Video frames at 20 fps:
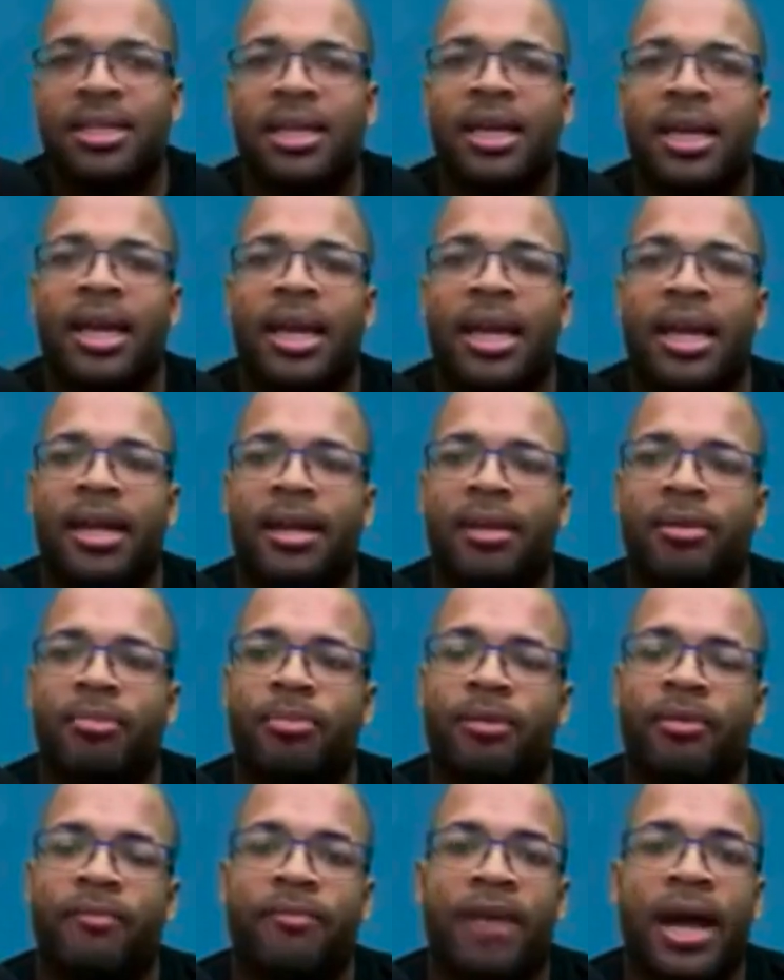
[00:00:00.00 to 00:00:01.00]
and
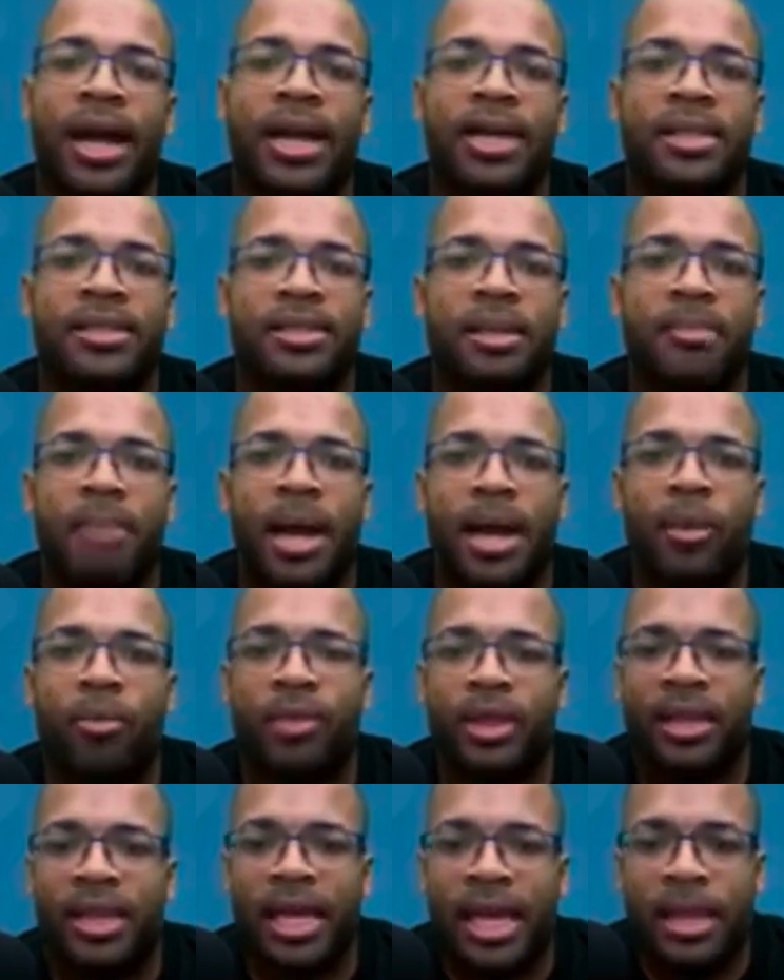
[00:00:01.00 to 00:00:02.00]
providing somebody
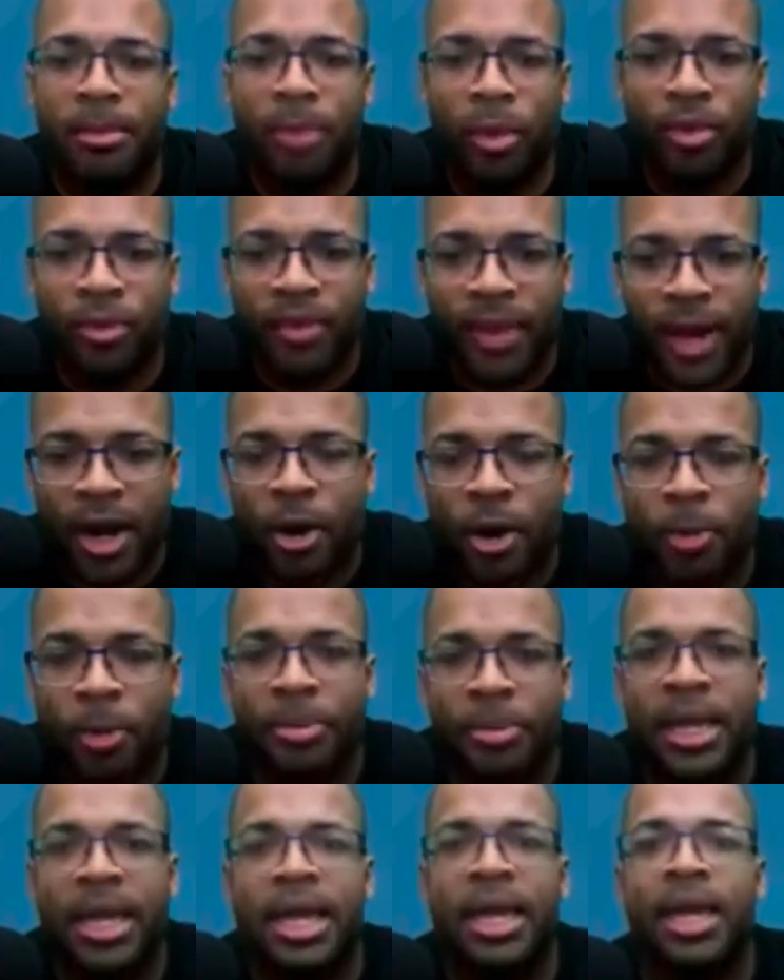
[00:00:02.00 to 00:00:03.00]
with
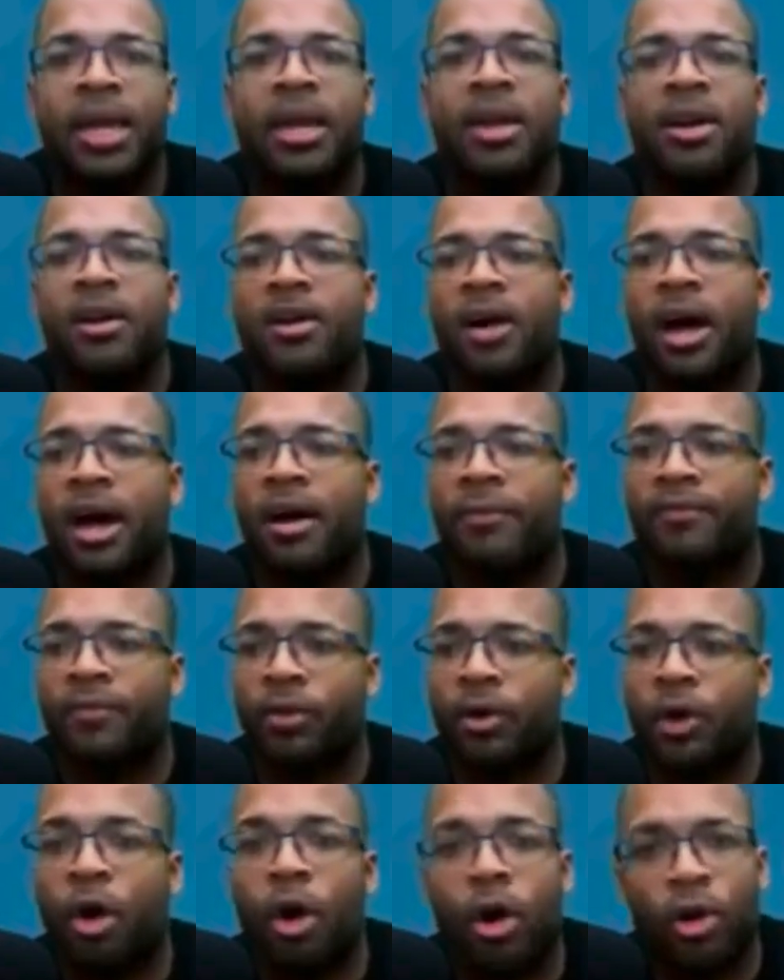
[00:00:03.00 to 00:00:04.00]
chemotherapy uh, for
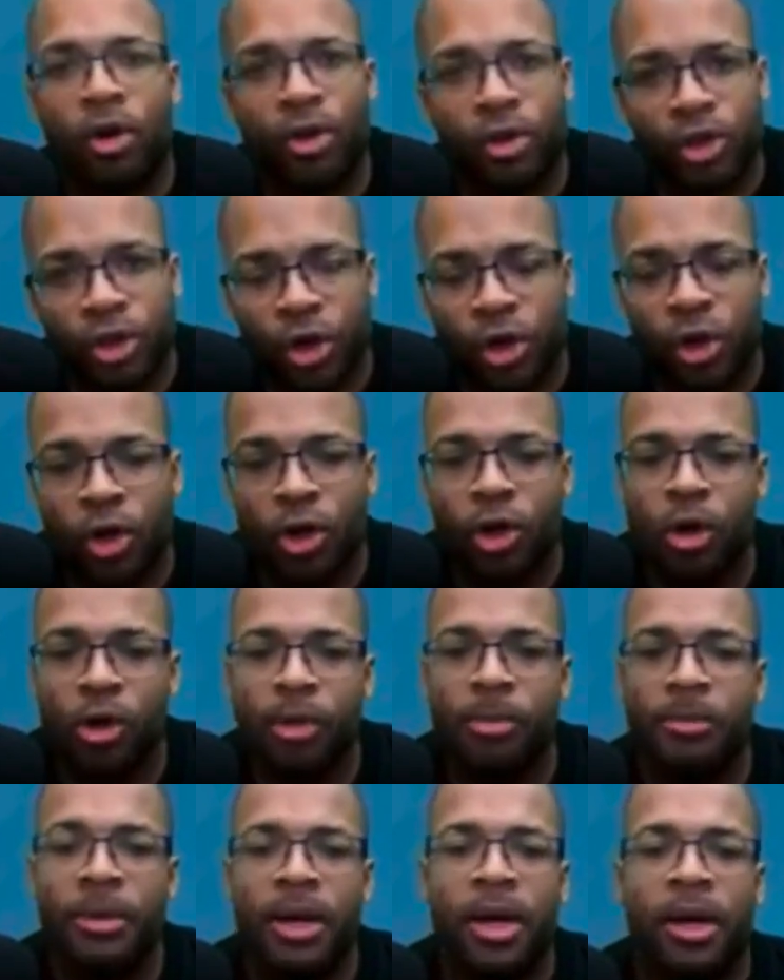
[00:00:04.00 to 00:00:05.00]
longer
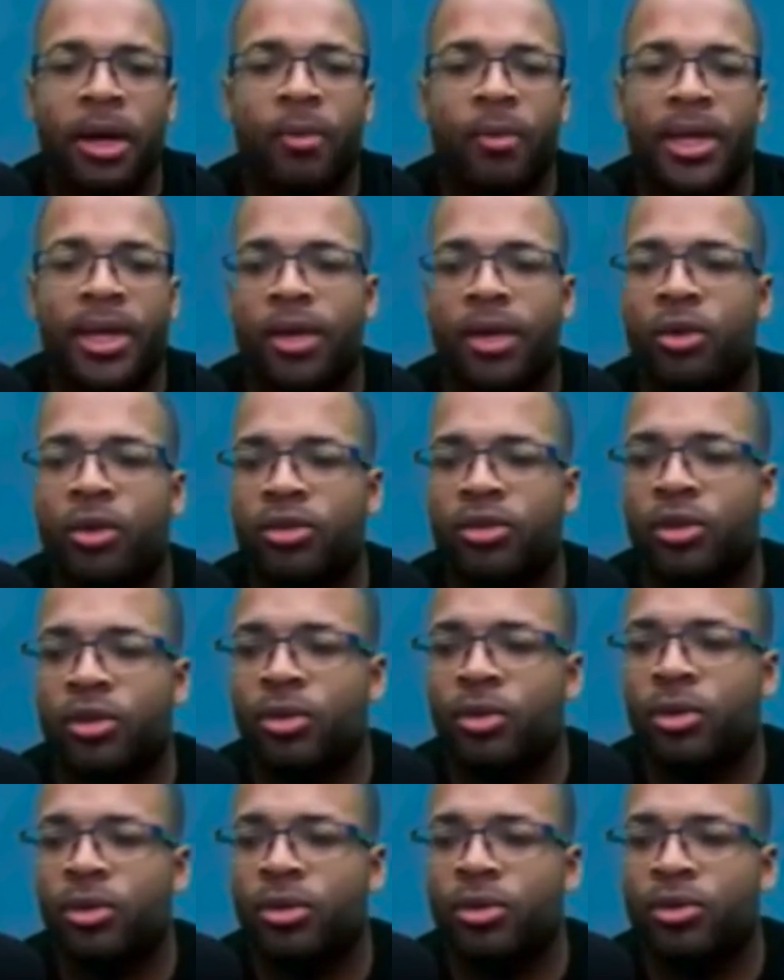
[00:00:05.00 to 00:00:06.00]
term. We can also
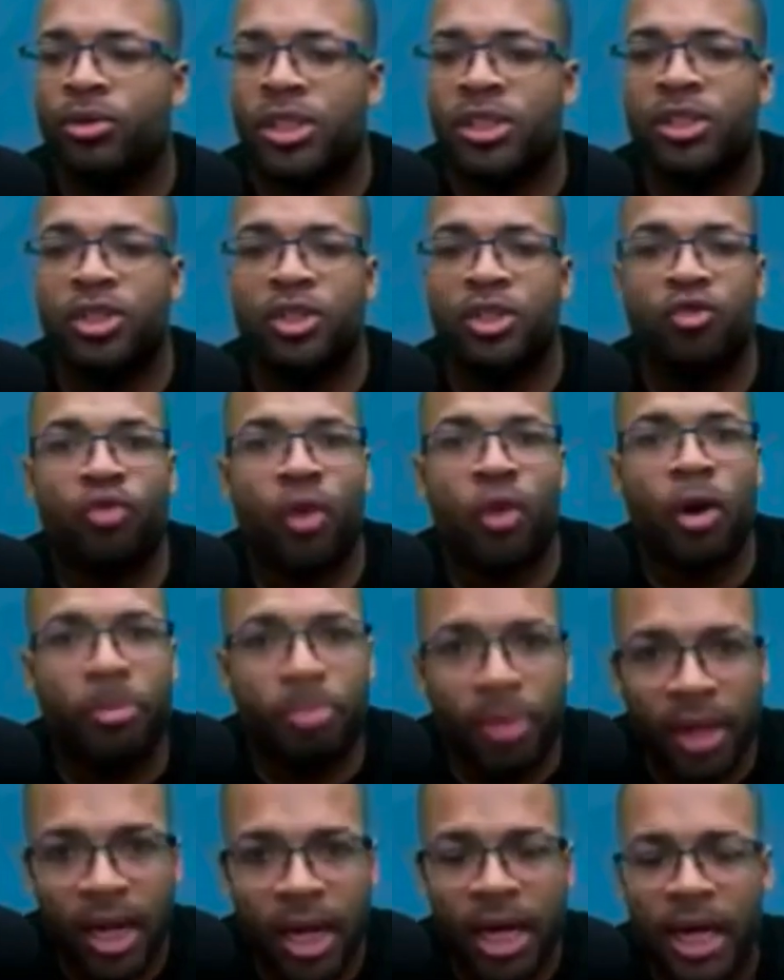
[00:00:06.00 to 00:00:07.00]
use it to draw
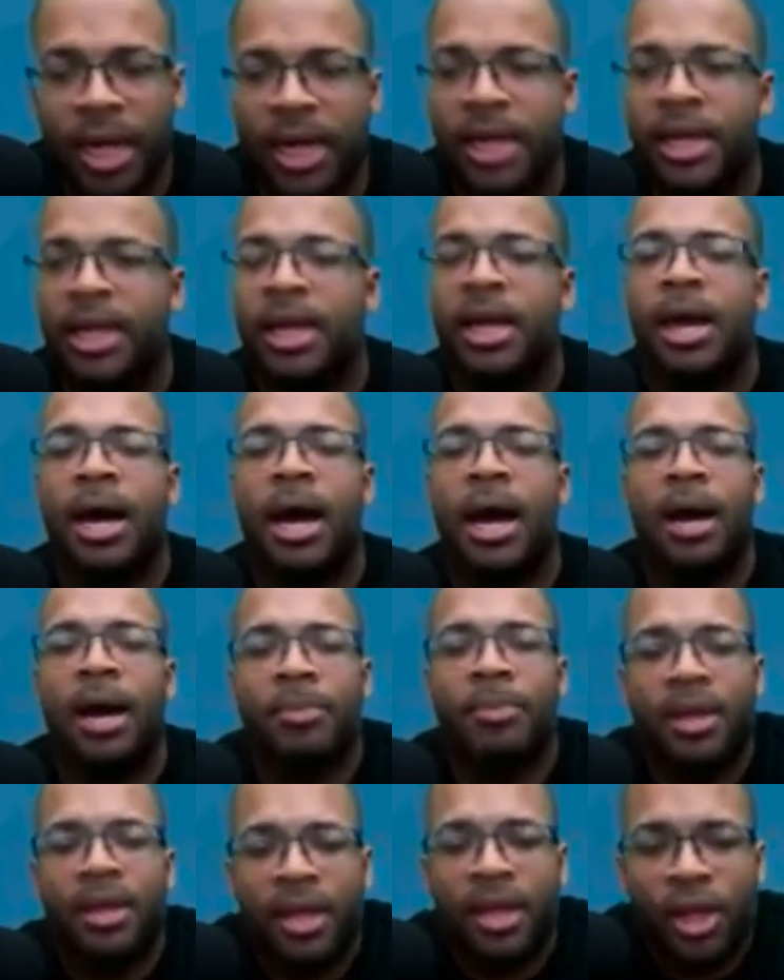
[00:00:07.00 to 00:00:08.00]
blood. Uh,
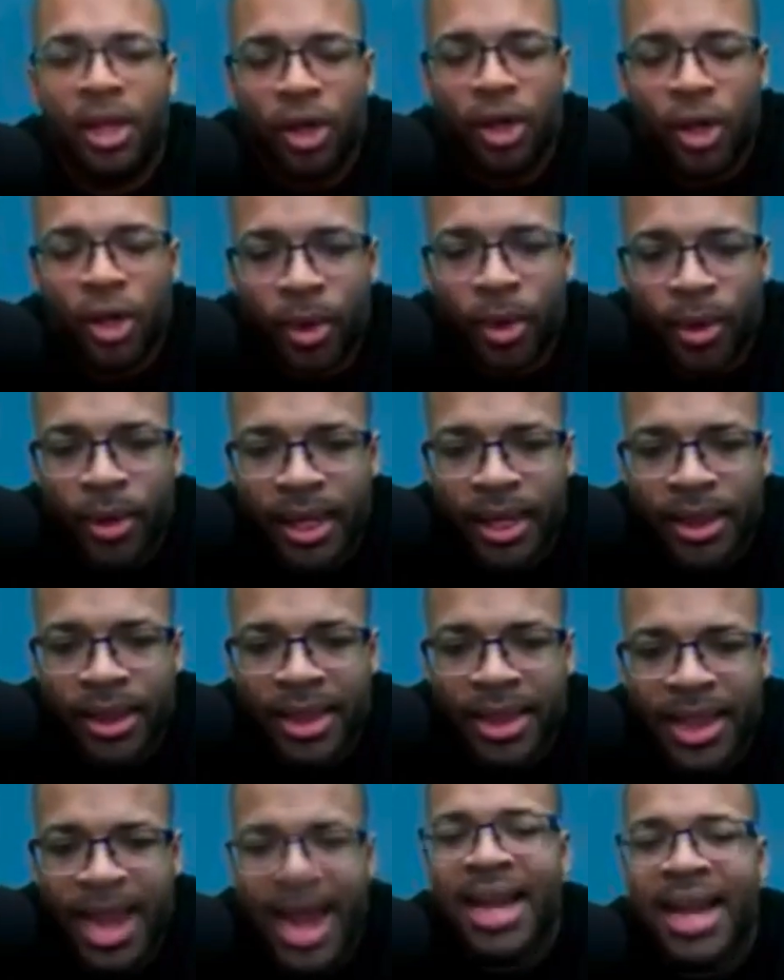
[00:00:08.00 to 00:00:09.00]
you know,
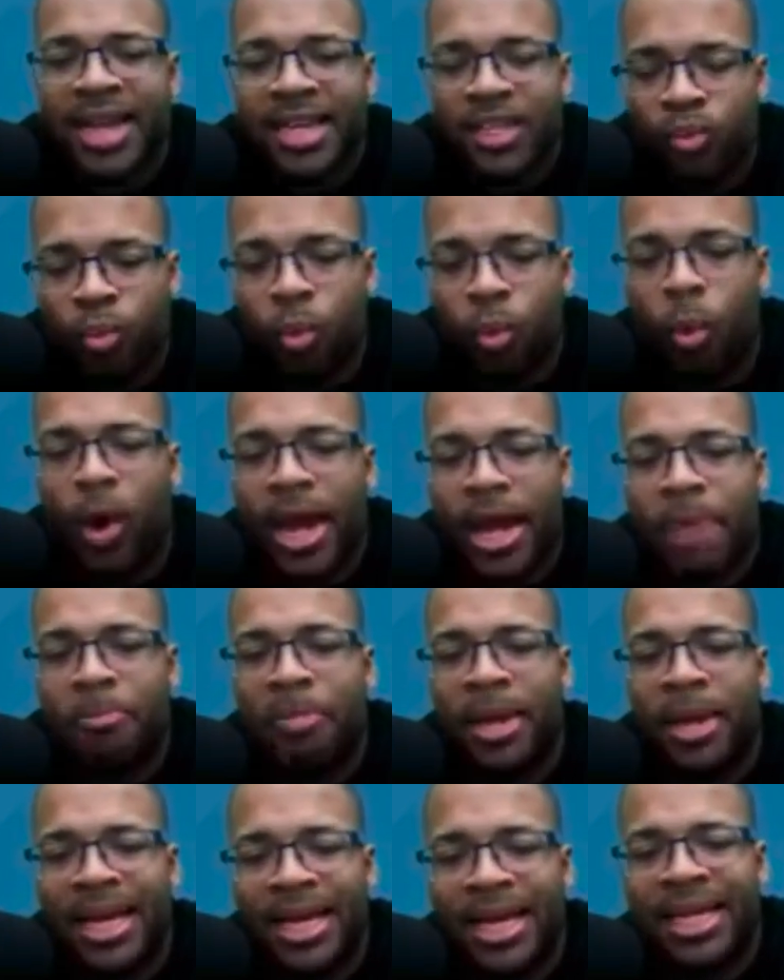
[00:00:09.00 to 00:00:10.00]
that is what a
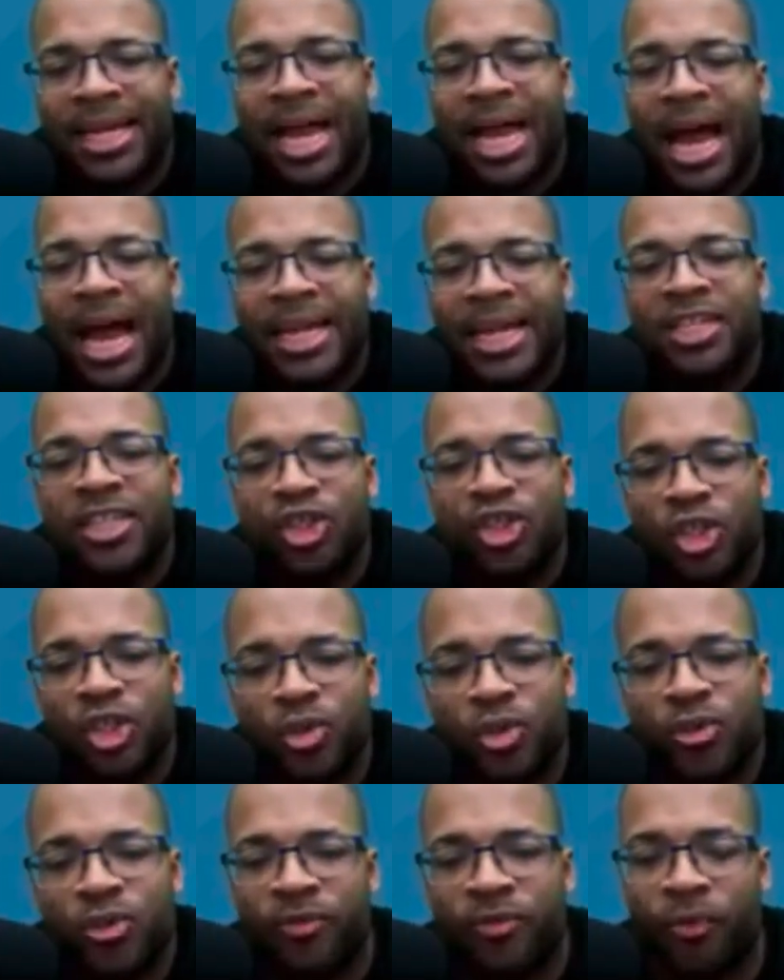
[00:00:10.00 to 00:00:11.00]
P I C C line is
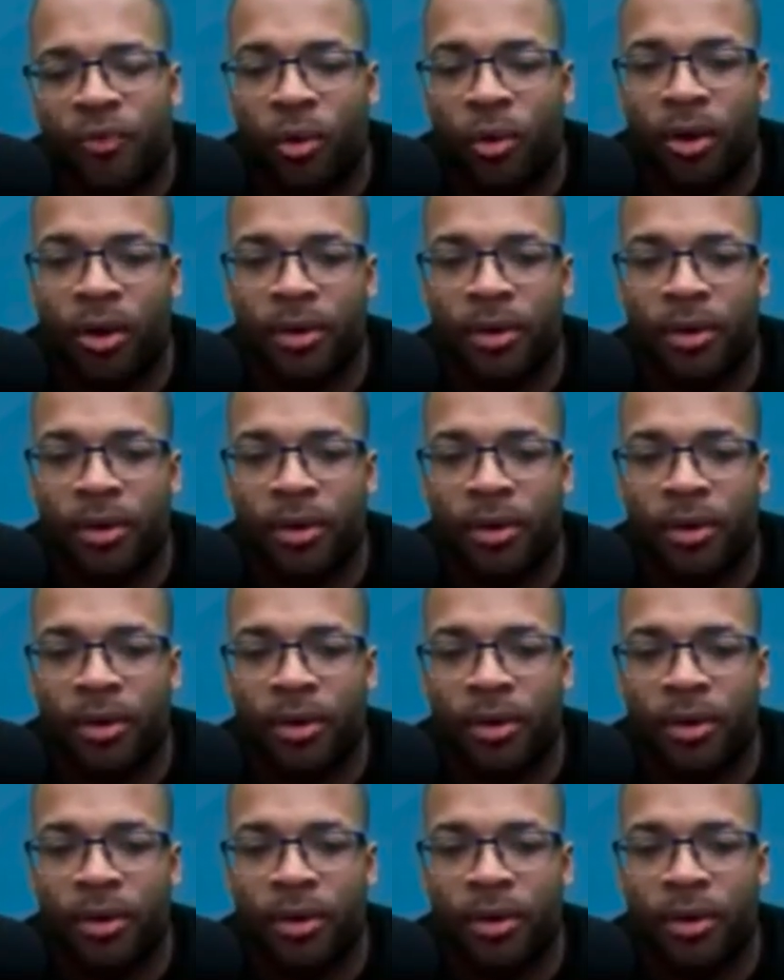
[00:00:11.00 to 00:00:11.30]
used for.